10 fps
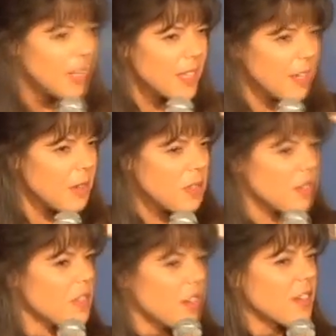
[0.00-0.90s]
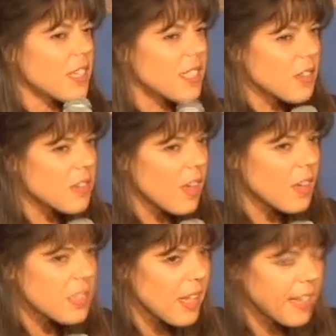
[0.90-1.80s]
you know? So you'd start to hear
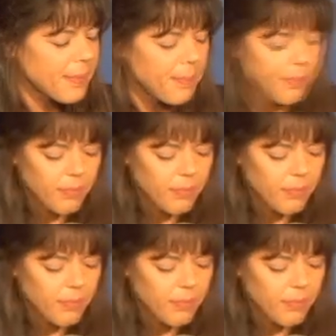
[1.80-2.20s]
songs like,